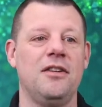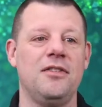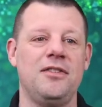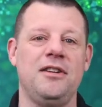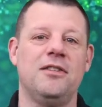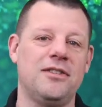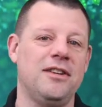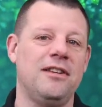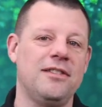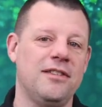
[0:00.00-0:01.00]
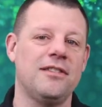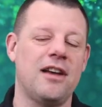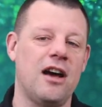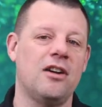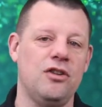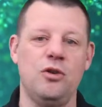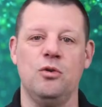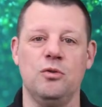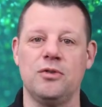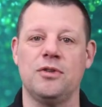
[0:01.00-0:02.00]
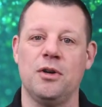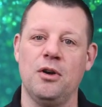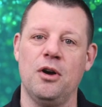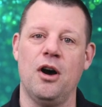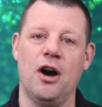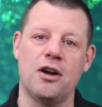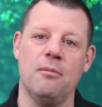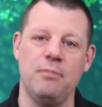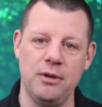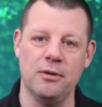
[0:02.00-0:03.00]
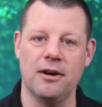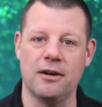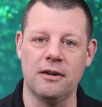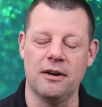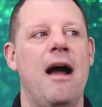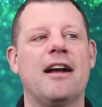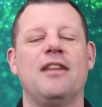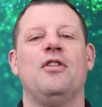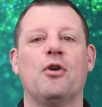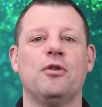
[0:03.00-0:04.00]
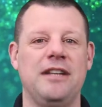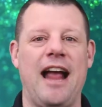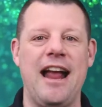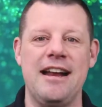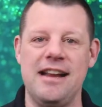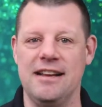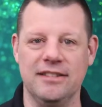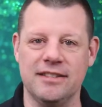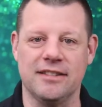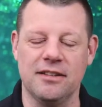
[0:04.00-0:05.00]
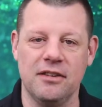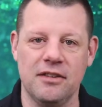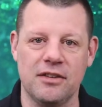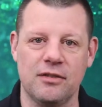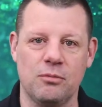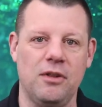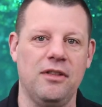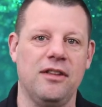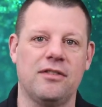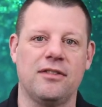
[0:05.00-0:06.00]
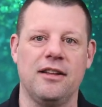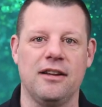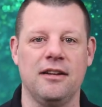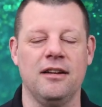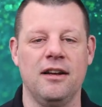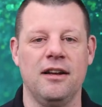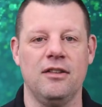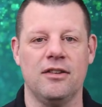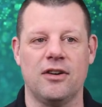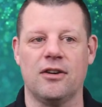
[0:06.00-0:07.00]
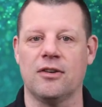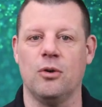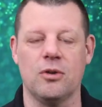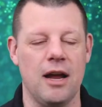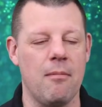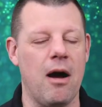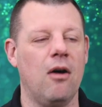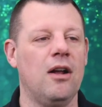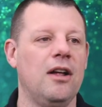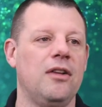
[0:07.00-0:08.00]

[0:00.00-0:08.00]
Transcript: senior citizens how to use a computer. Back in the early 80s, this is when this thing, this article came out.